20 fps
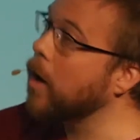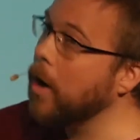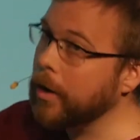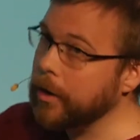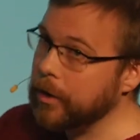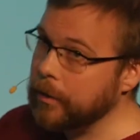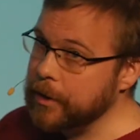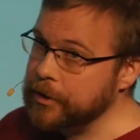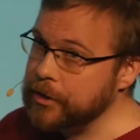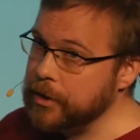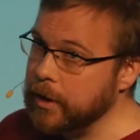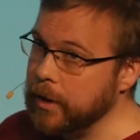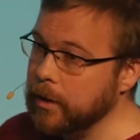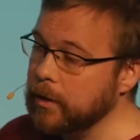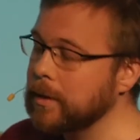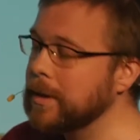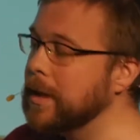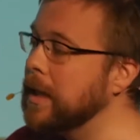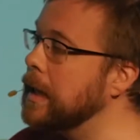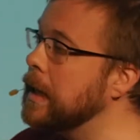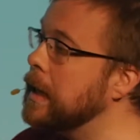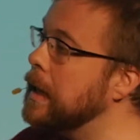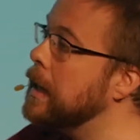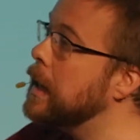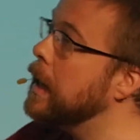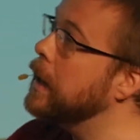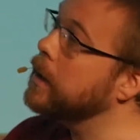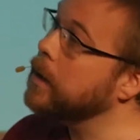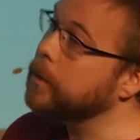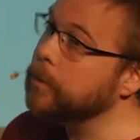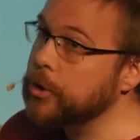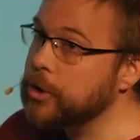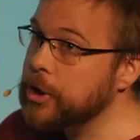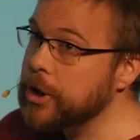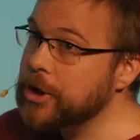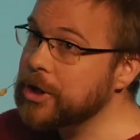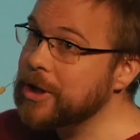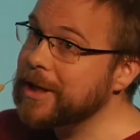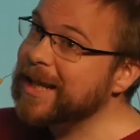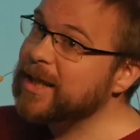audio engineer and a
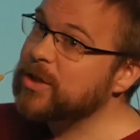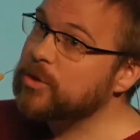musician